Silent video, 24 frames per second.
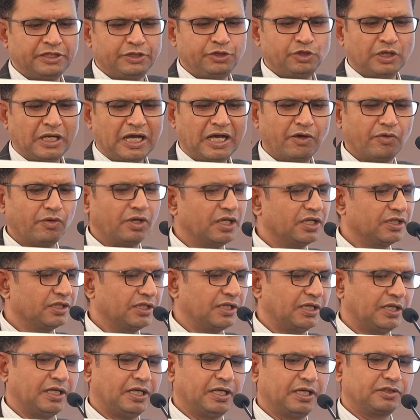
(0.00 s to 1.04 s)
you have
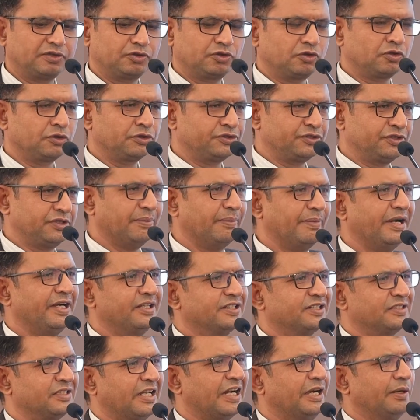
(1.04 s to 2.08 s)
a
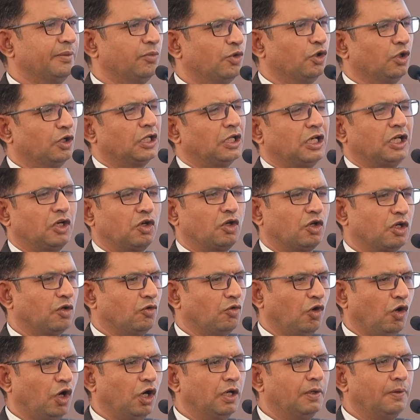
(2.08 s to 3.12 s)
cement sand mortar or a
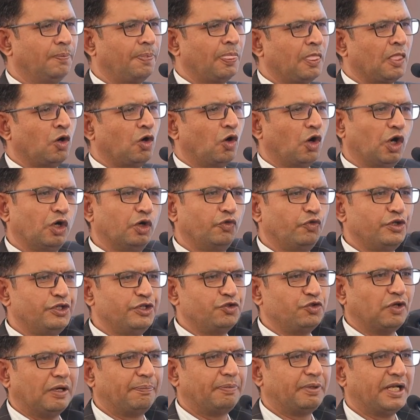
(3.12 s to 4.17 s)
wall on which
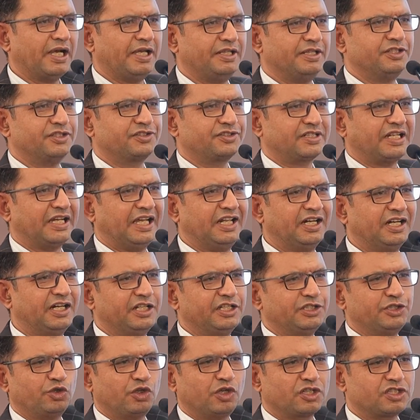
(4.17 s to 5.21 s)
you apply this tile
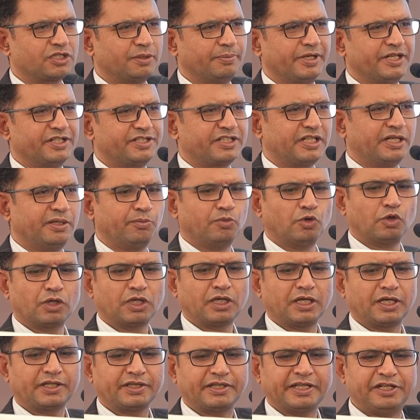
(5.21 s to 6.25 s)
adhesive or a cement sand
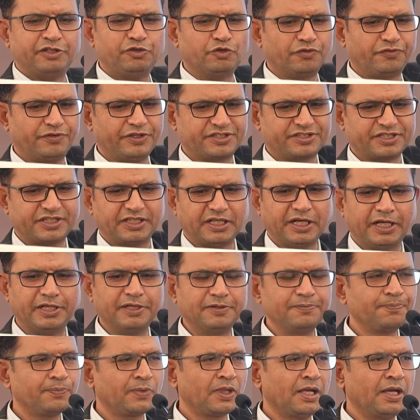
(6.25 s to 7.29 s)
mortar, then you fix a tile.
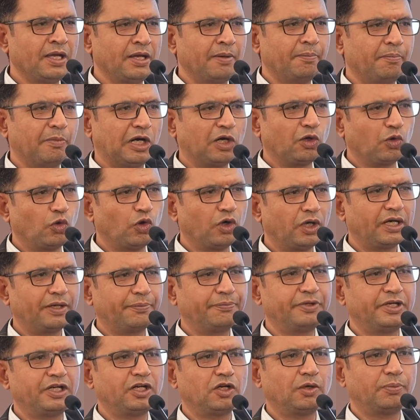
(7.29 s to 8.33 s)
But over a
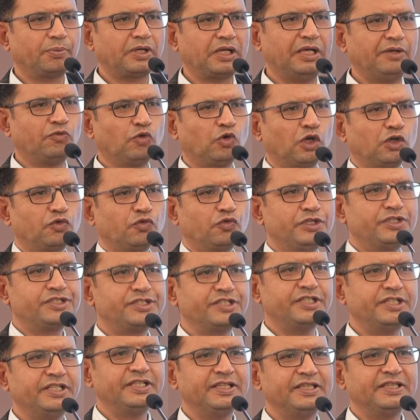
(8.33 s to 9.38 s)
period of time, what we
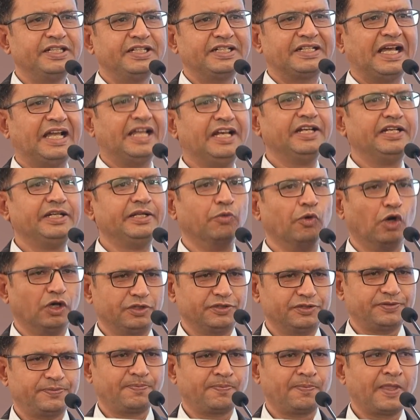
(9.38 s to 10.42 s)
see, the tile
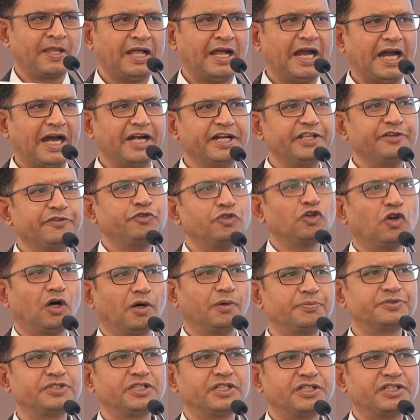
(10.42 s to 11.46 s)
debonds. And if you
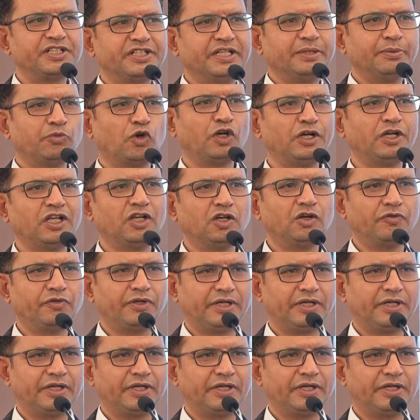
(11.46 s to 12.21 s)
observe the debonding of